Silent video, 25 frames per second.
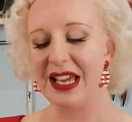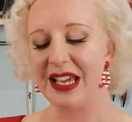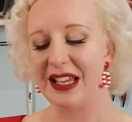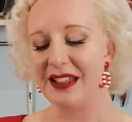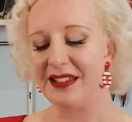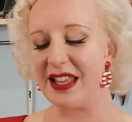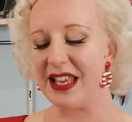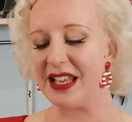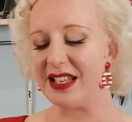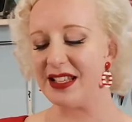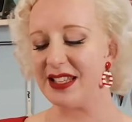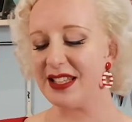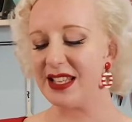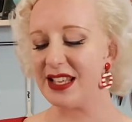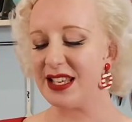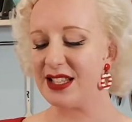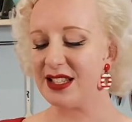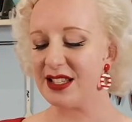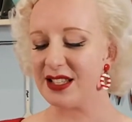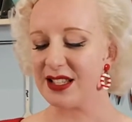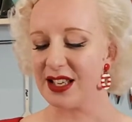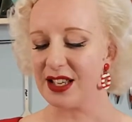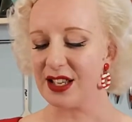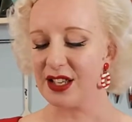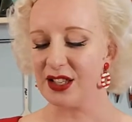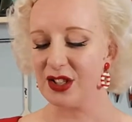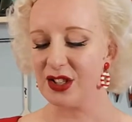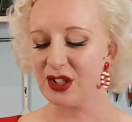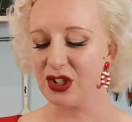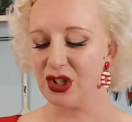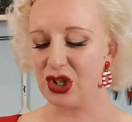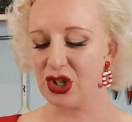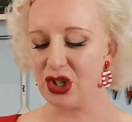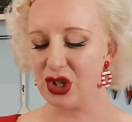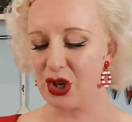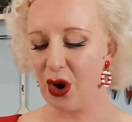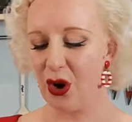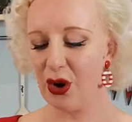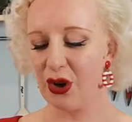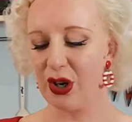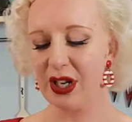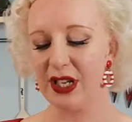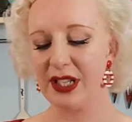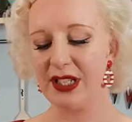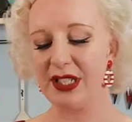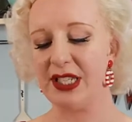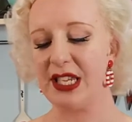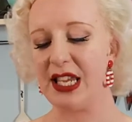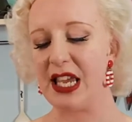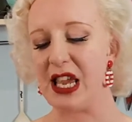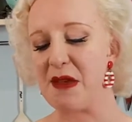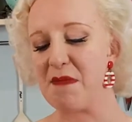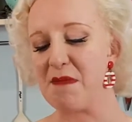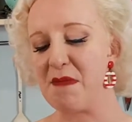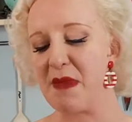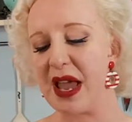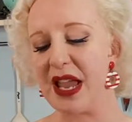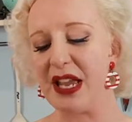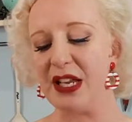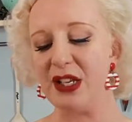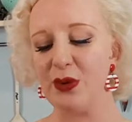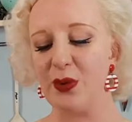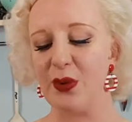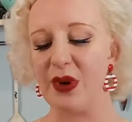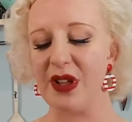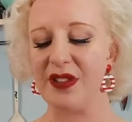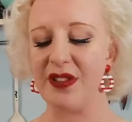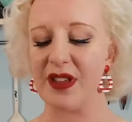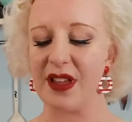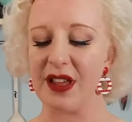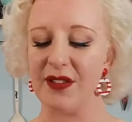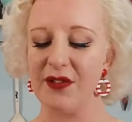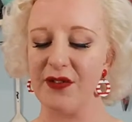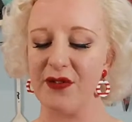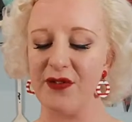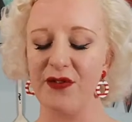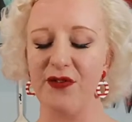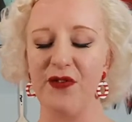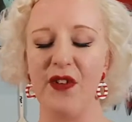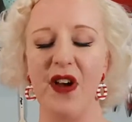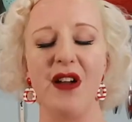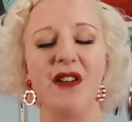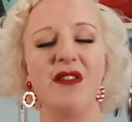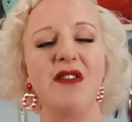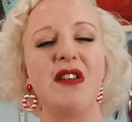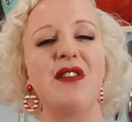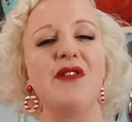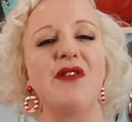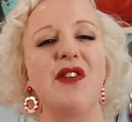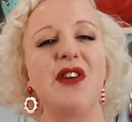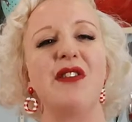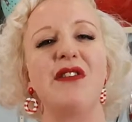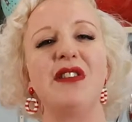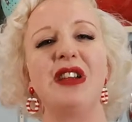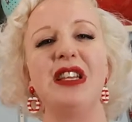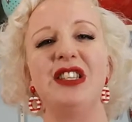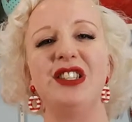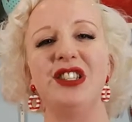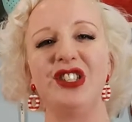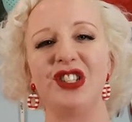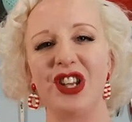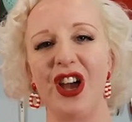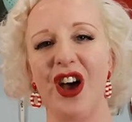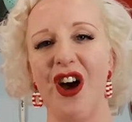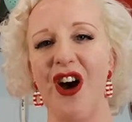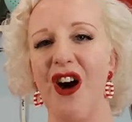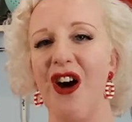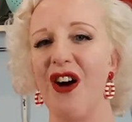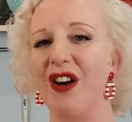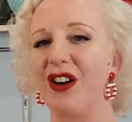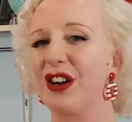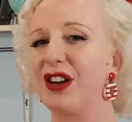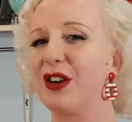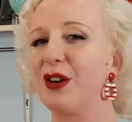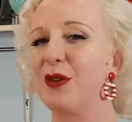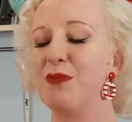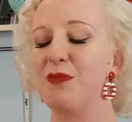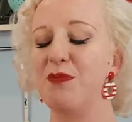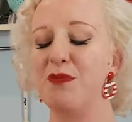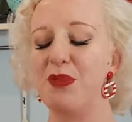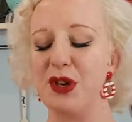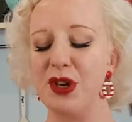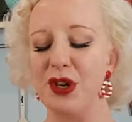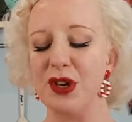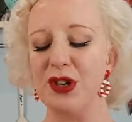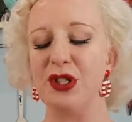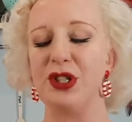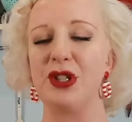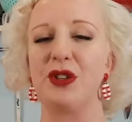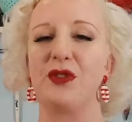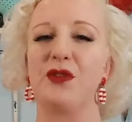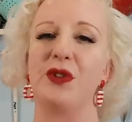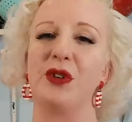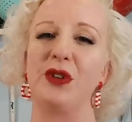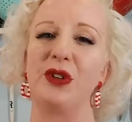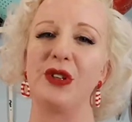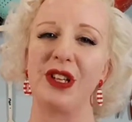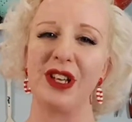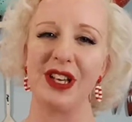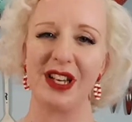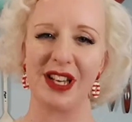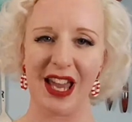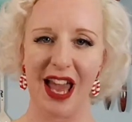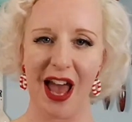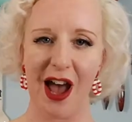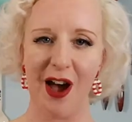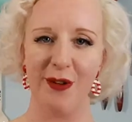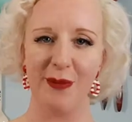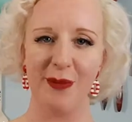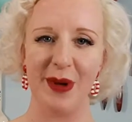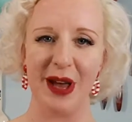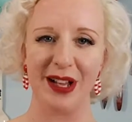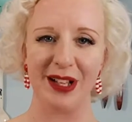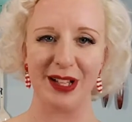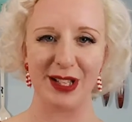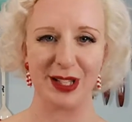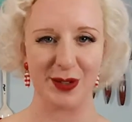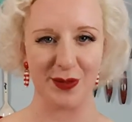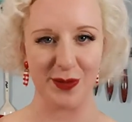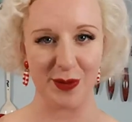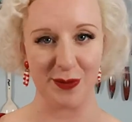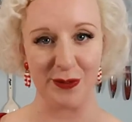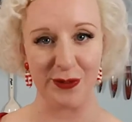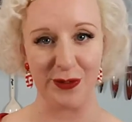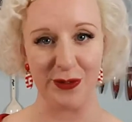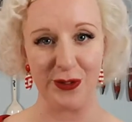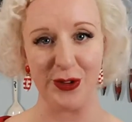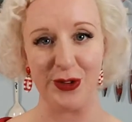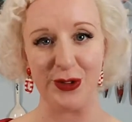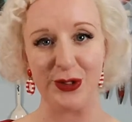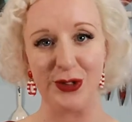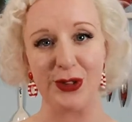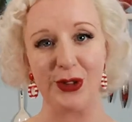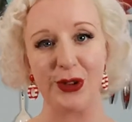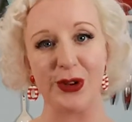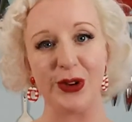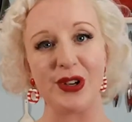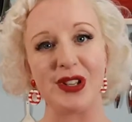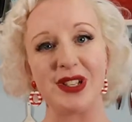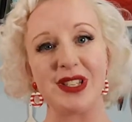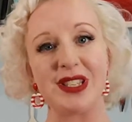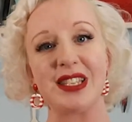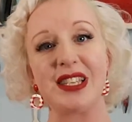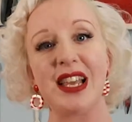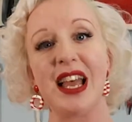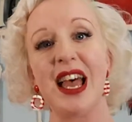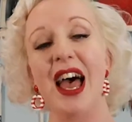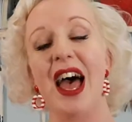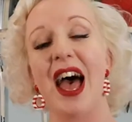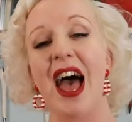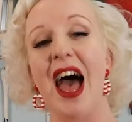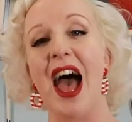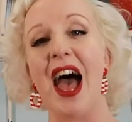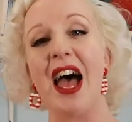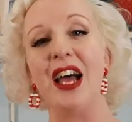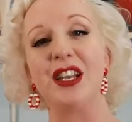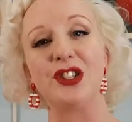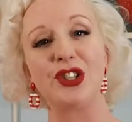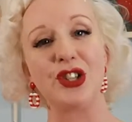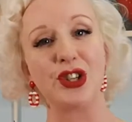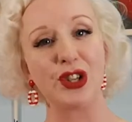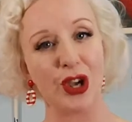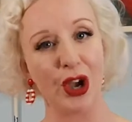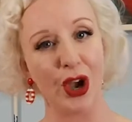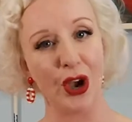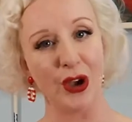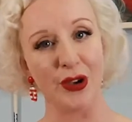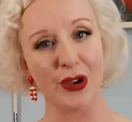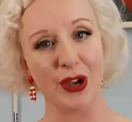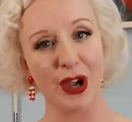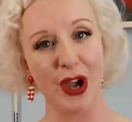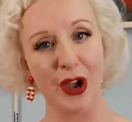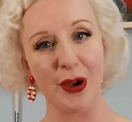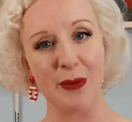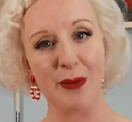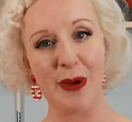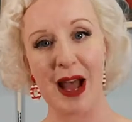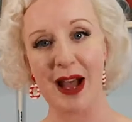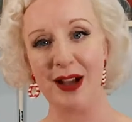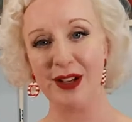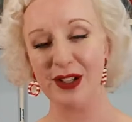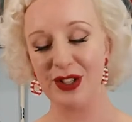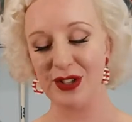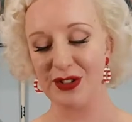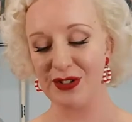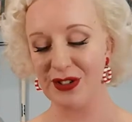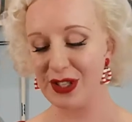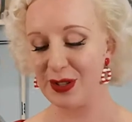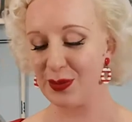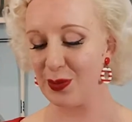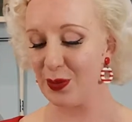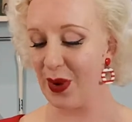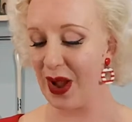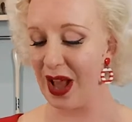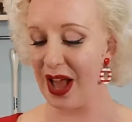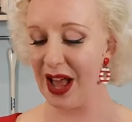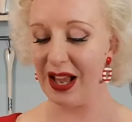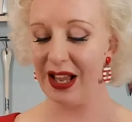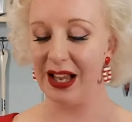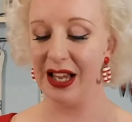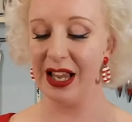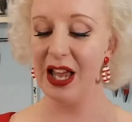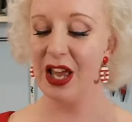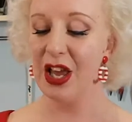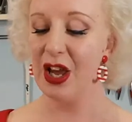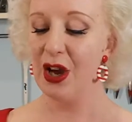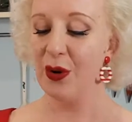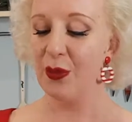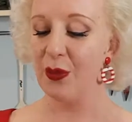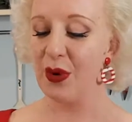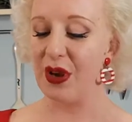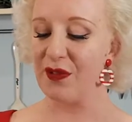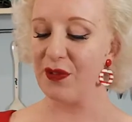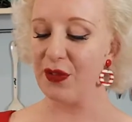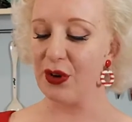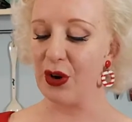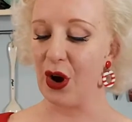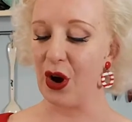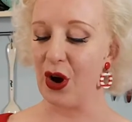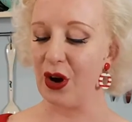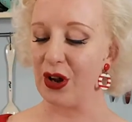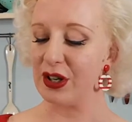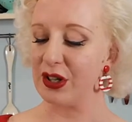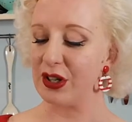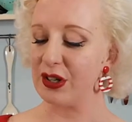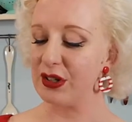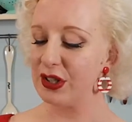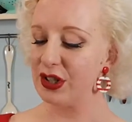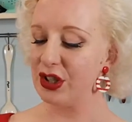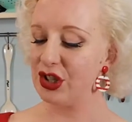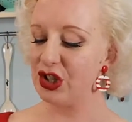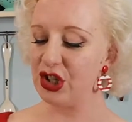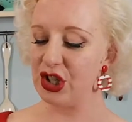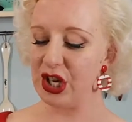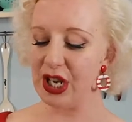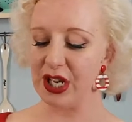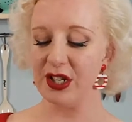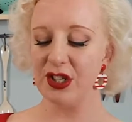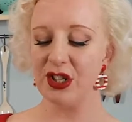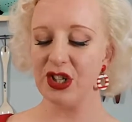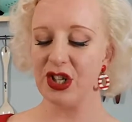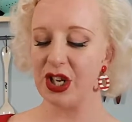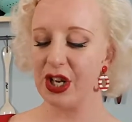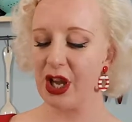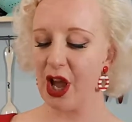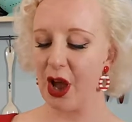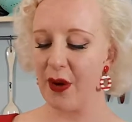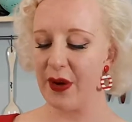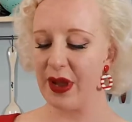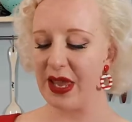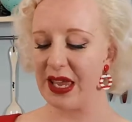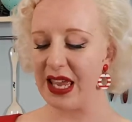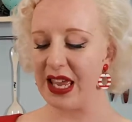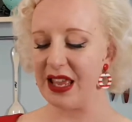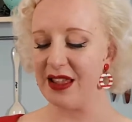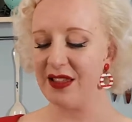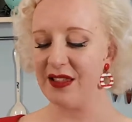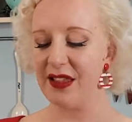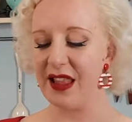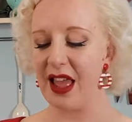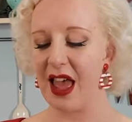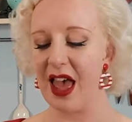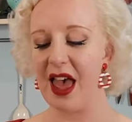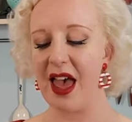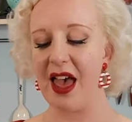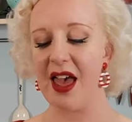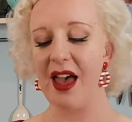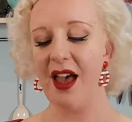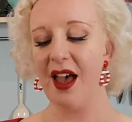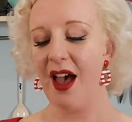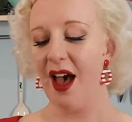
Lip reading: This is chocolatey, made with very, very dark, beautiful cacao melts from Food Thoughts and cocoa powder as well. We've got ginger going in there.